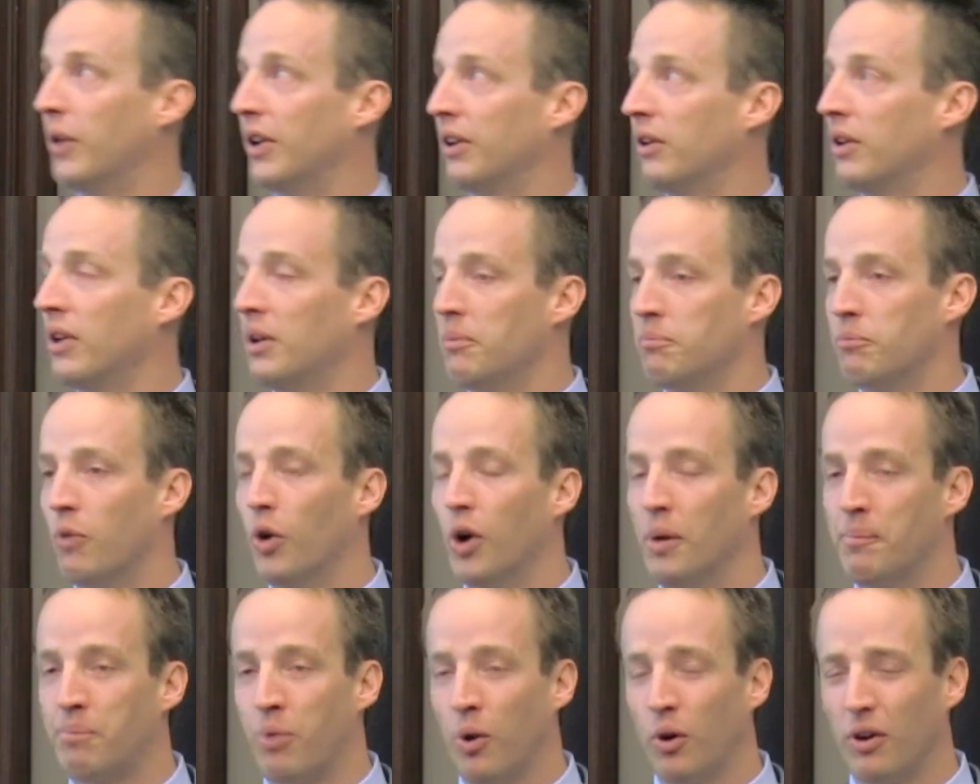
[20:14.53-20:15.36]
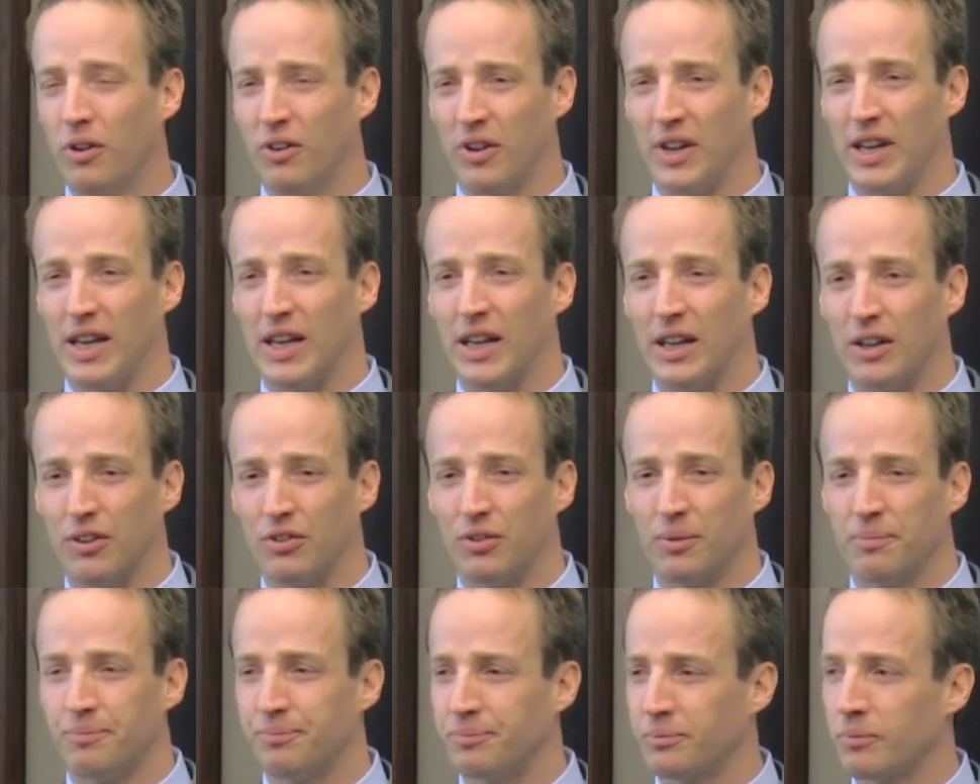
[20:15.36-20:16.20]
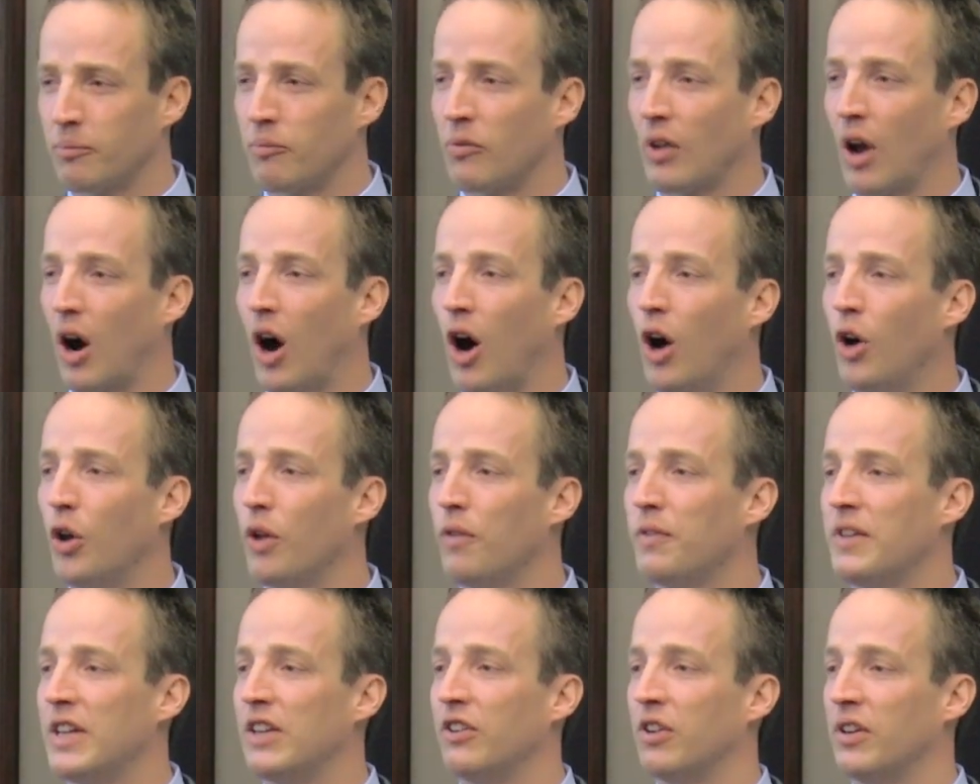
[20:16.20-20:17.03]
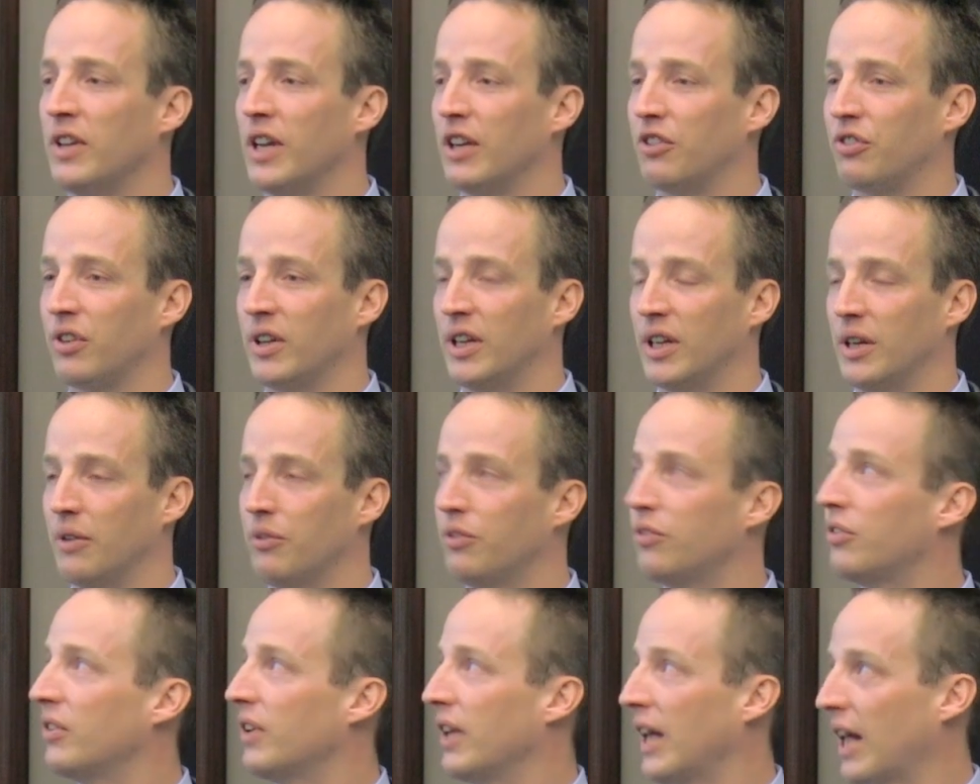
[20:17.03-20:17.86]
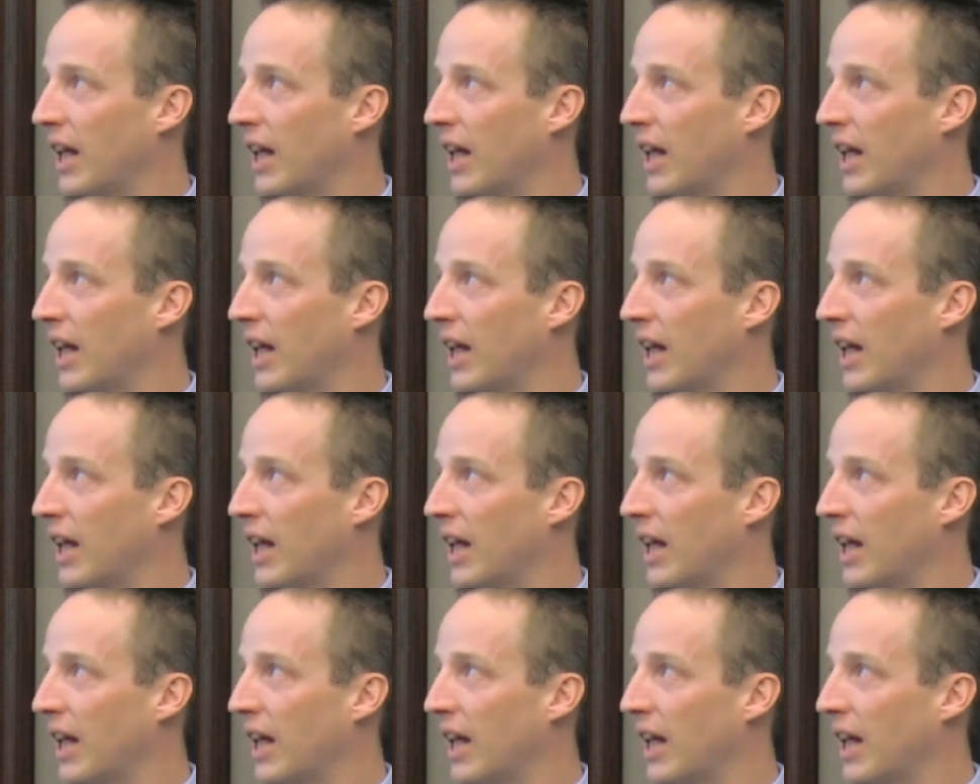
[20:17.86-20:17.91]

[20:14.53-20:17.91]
but more importantly, is all of these initiatives,